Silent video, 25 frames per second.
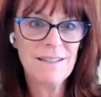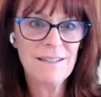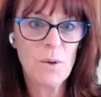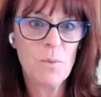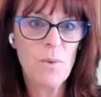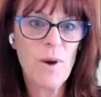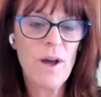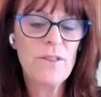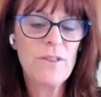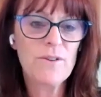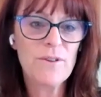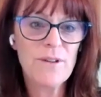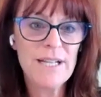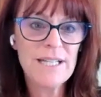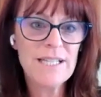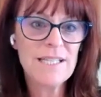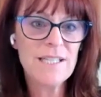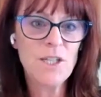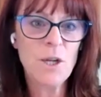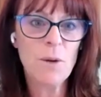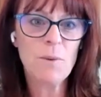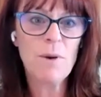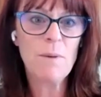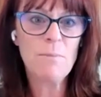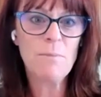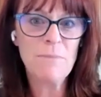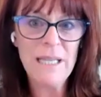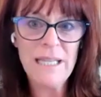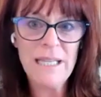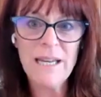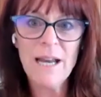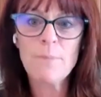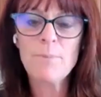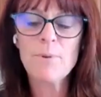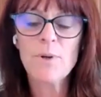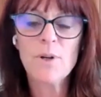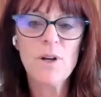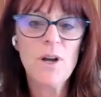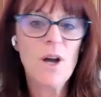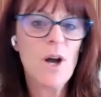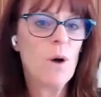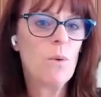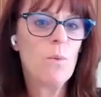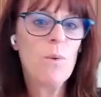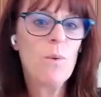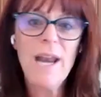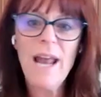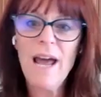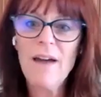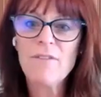whether it's, a meetup or
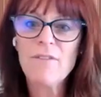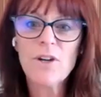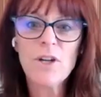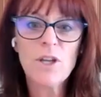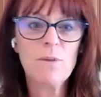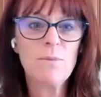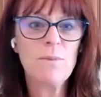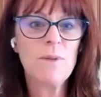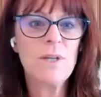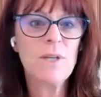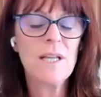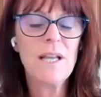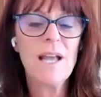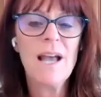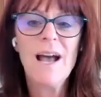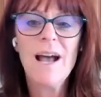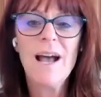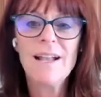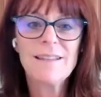whatever community.